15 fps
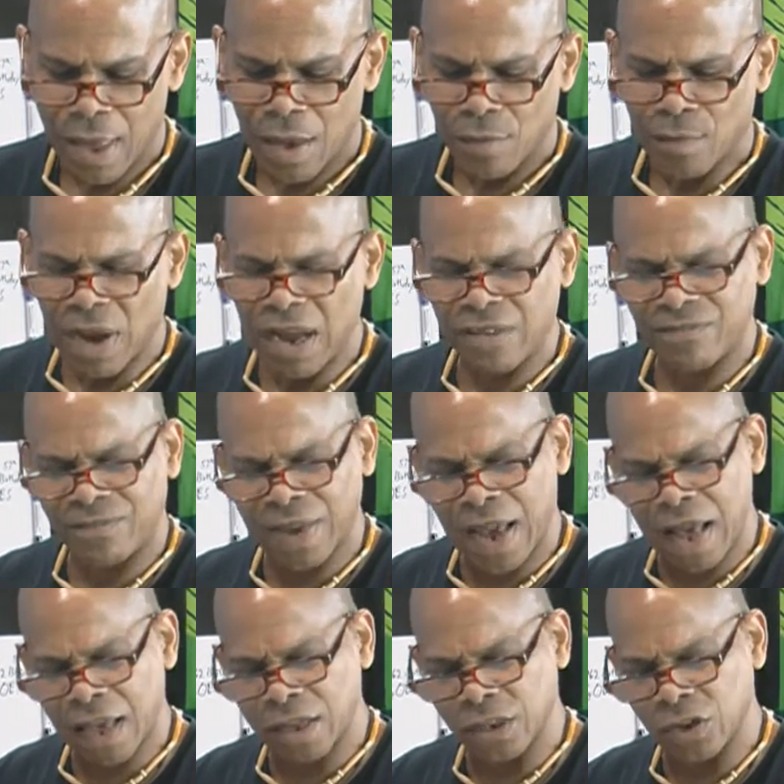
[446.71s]
My
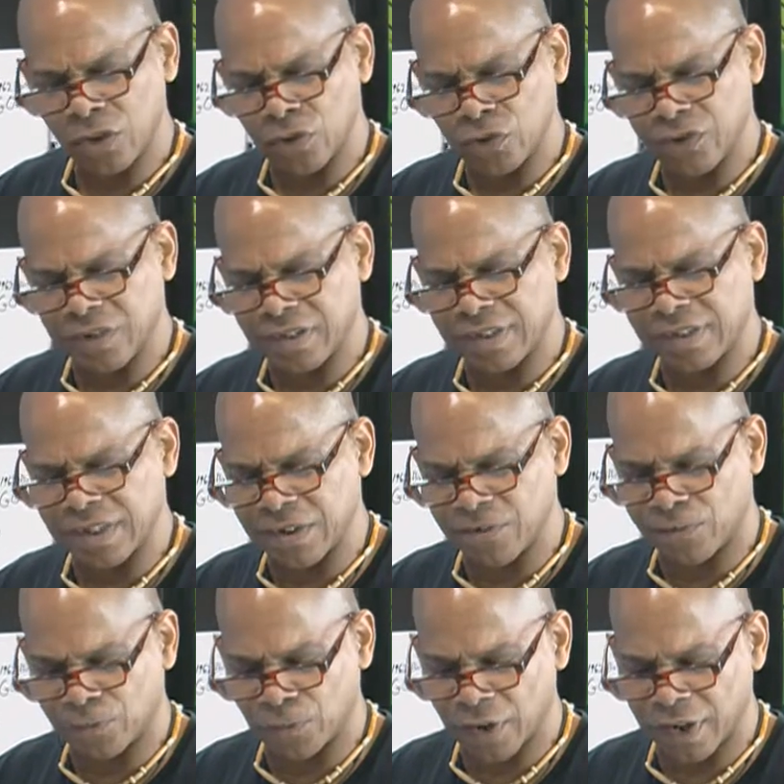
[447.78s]
values are
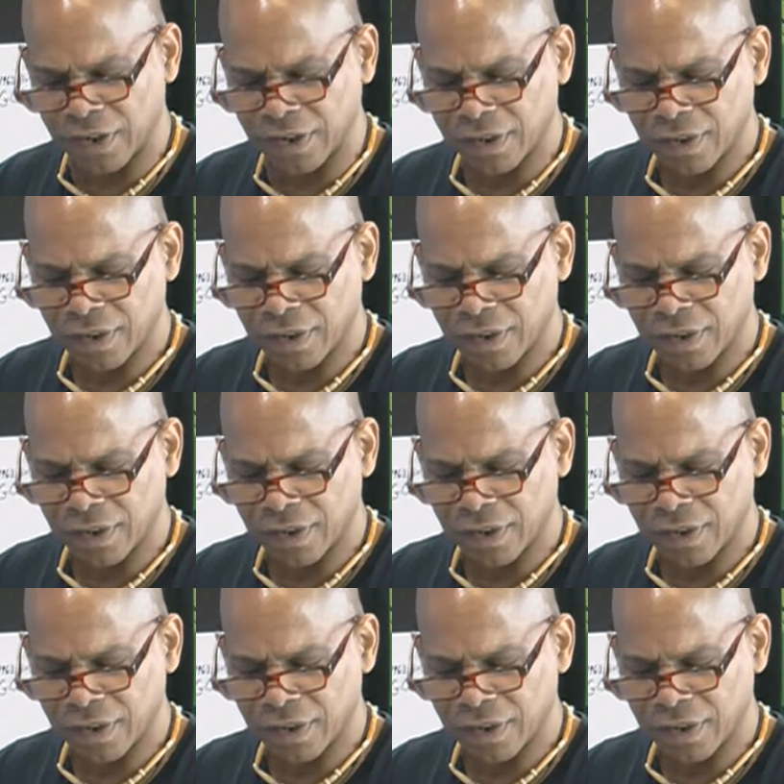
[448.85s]
different